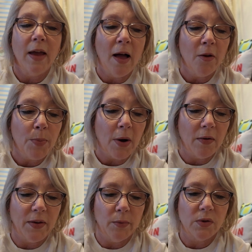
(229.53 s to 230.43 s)
The other
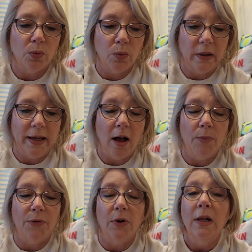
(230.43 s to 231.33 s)
part that was really
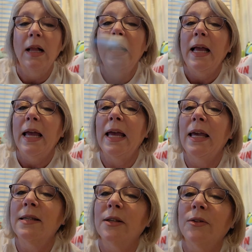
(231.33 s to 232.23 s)
helpful
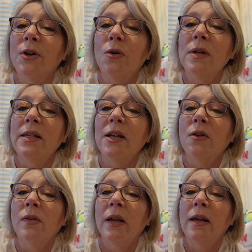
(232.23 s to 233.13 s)
is notice
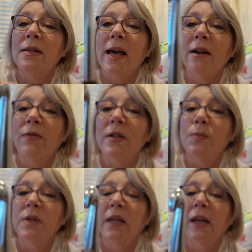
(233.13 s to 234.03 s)
here on the inside of
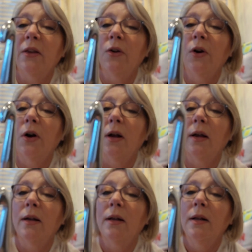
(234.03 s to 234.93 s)
this particular
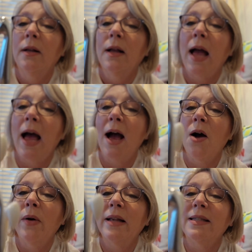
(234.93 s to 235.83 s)
hook
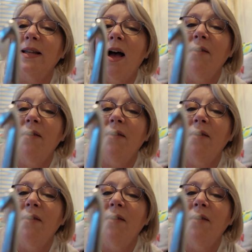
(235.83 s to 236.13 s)
how it's